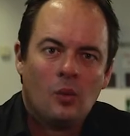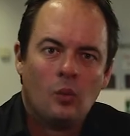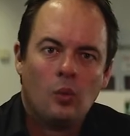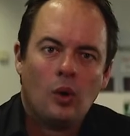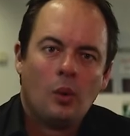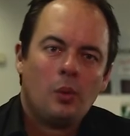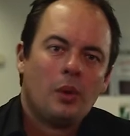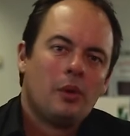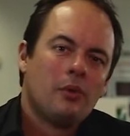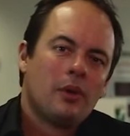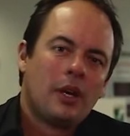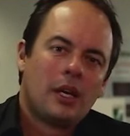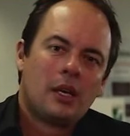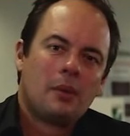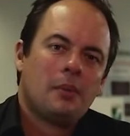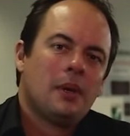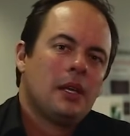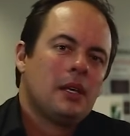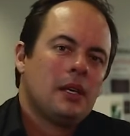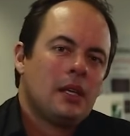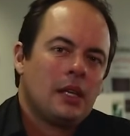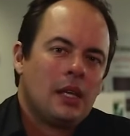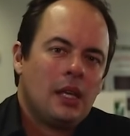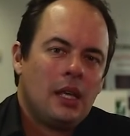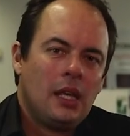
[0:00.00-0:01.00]
What we're
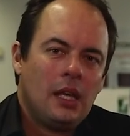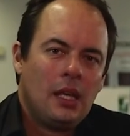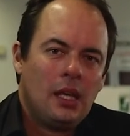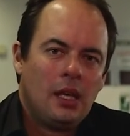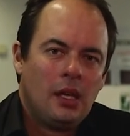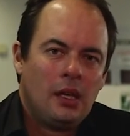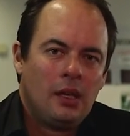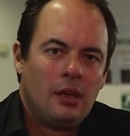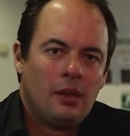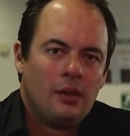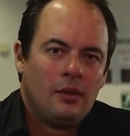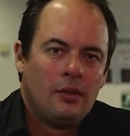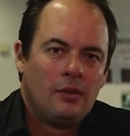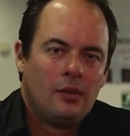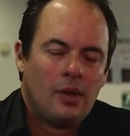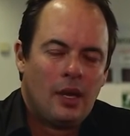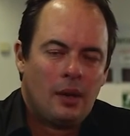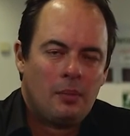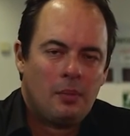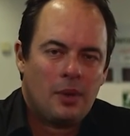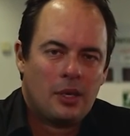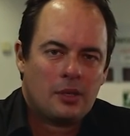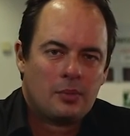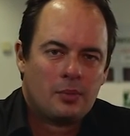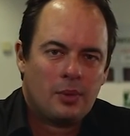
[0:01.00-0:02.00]
recommending here
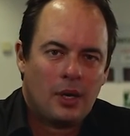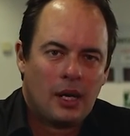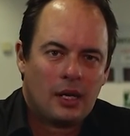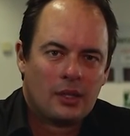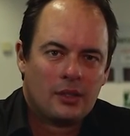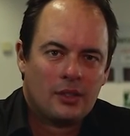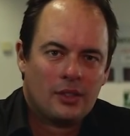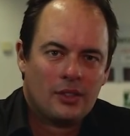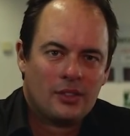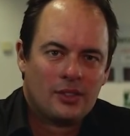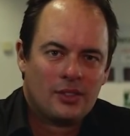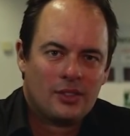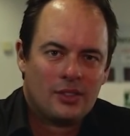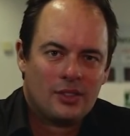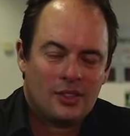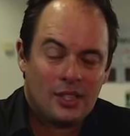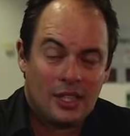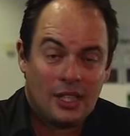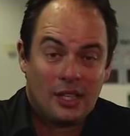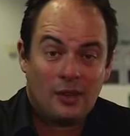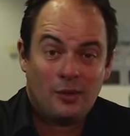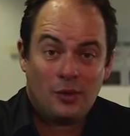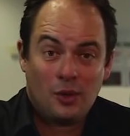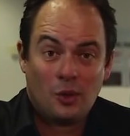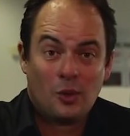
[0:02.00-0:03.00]
at Best Practice to
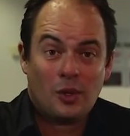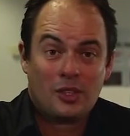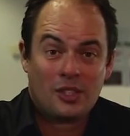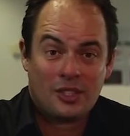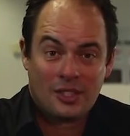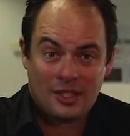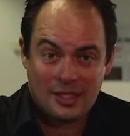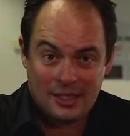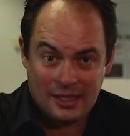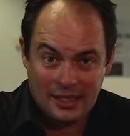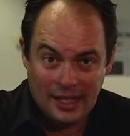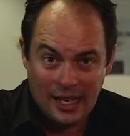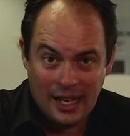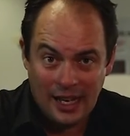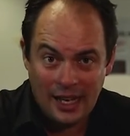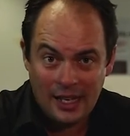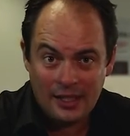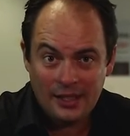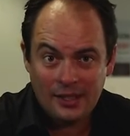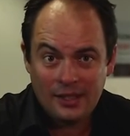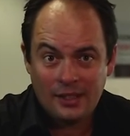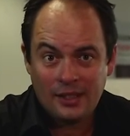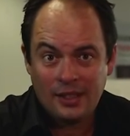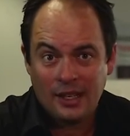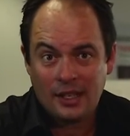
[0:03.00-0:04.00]
give you a
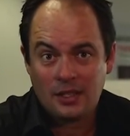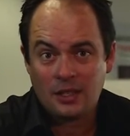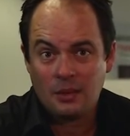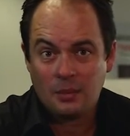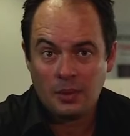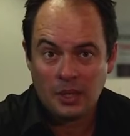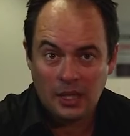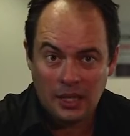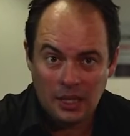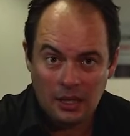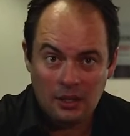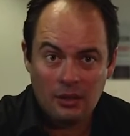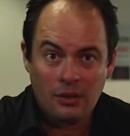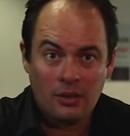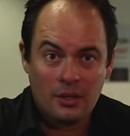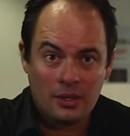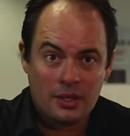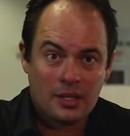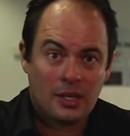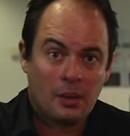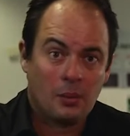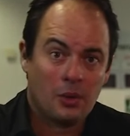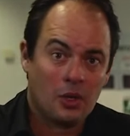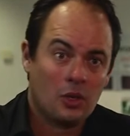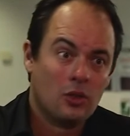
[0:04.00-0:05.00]
start as a beginner and
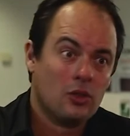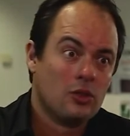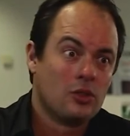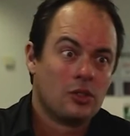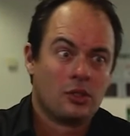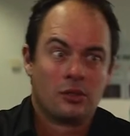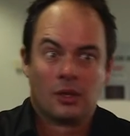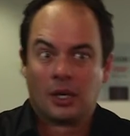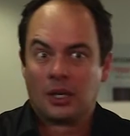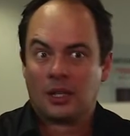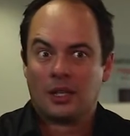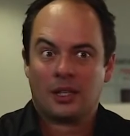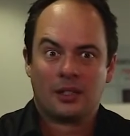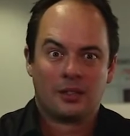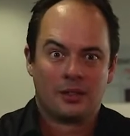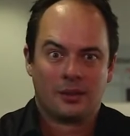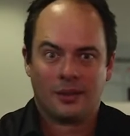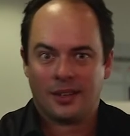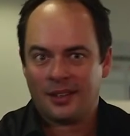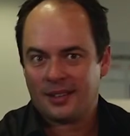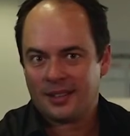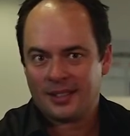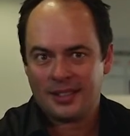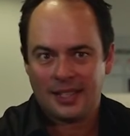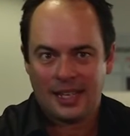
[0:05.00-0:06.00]
someone who's struggling to
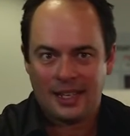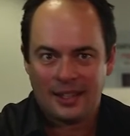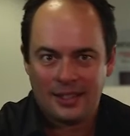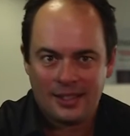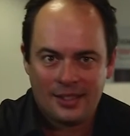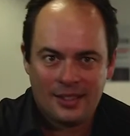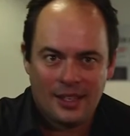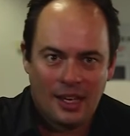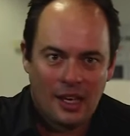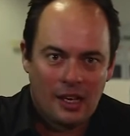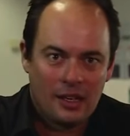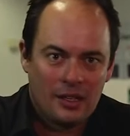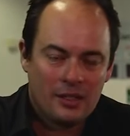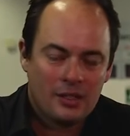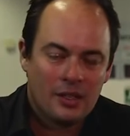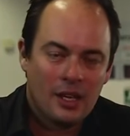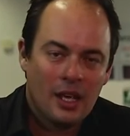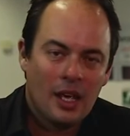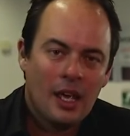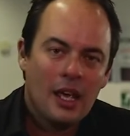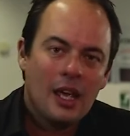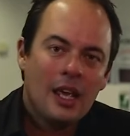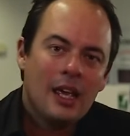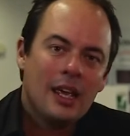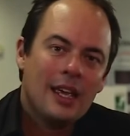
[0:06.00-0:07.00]
understand the standards
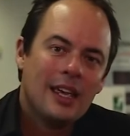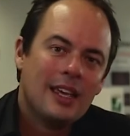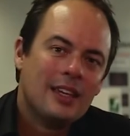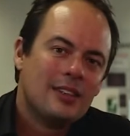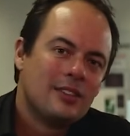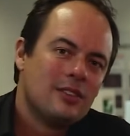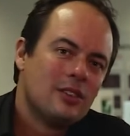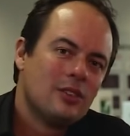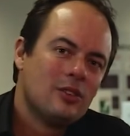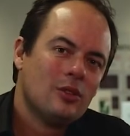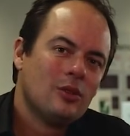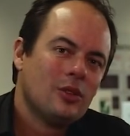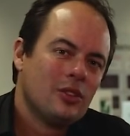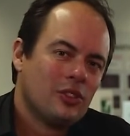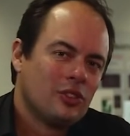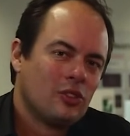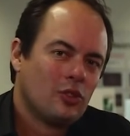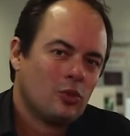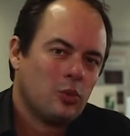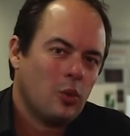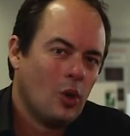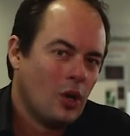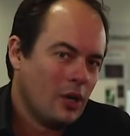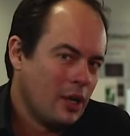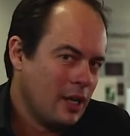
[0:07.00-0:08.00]
is to do a
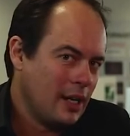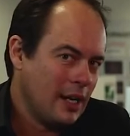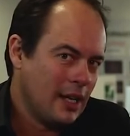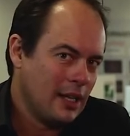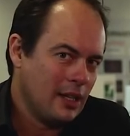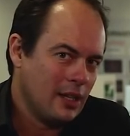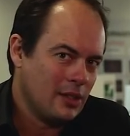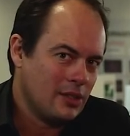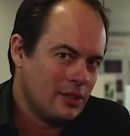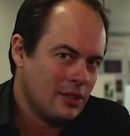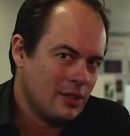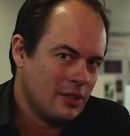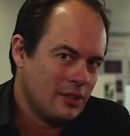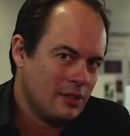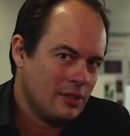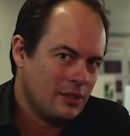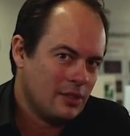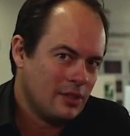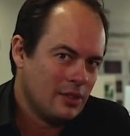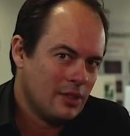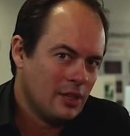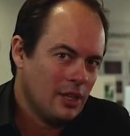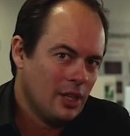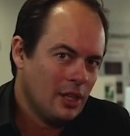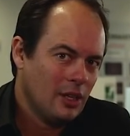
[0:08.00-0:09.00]
SWOT analysis.